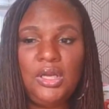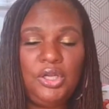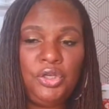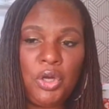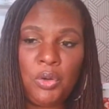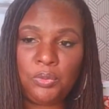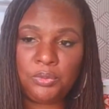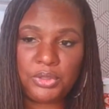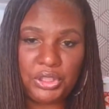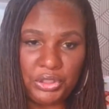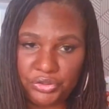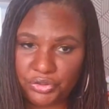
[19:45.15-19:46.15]
can
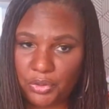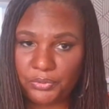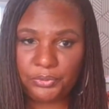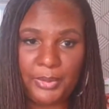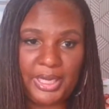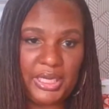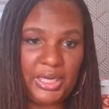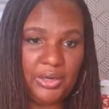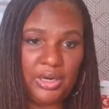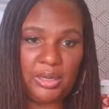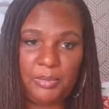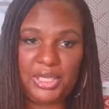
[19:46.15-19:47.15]
you just go through my
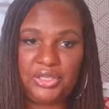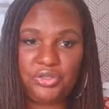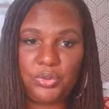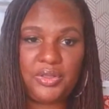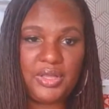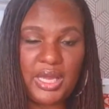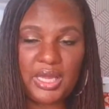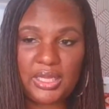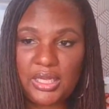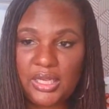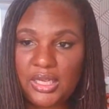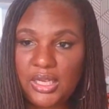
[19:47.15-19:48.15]
hair and make sure that
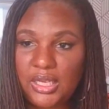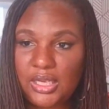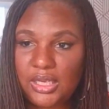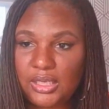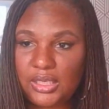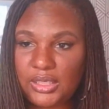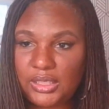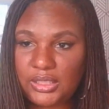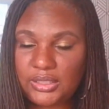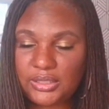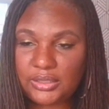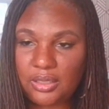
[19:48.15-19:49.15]
it
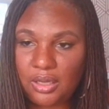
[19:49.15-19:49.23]
is